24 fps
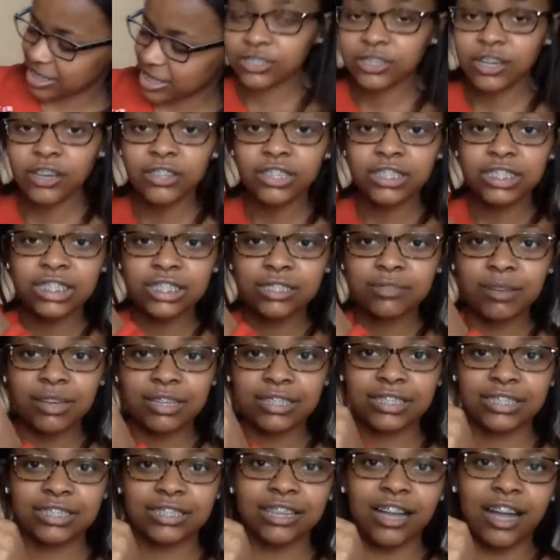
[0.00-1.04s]
So this is my
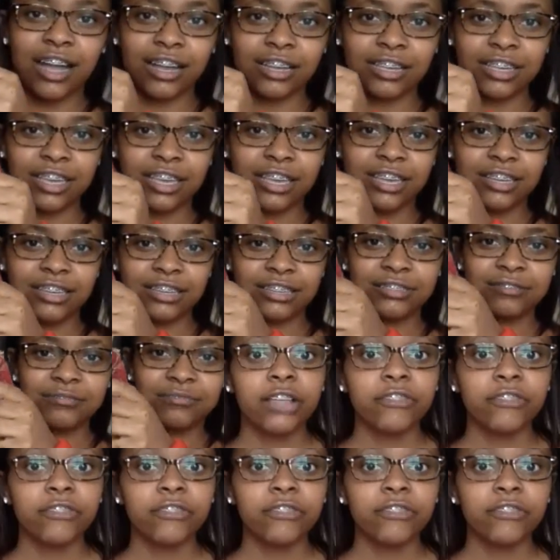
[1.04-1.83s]
stocking.